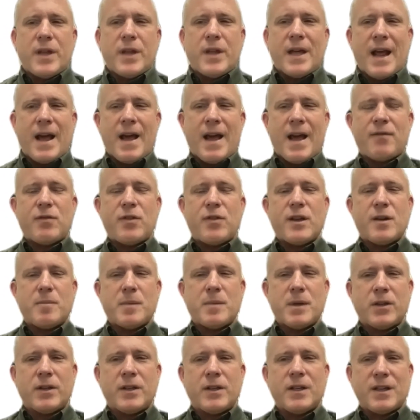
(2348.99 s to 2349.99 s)
that have the
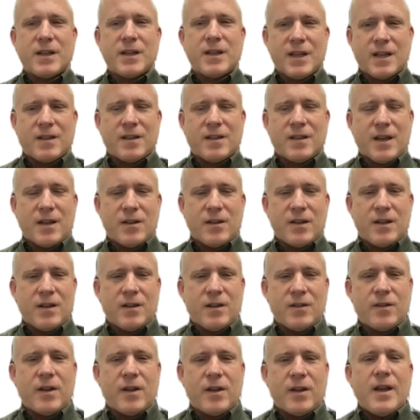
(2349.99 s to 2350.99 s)
ability to get
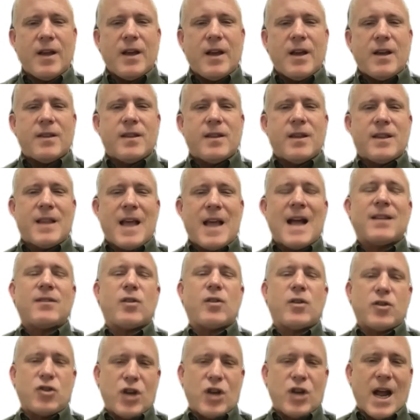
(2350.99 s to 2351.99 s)
kidneys that that's
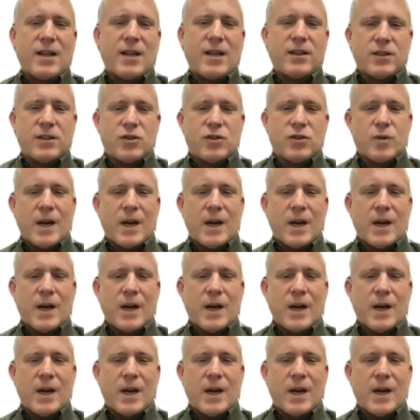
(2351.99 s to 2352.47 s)
our challenge.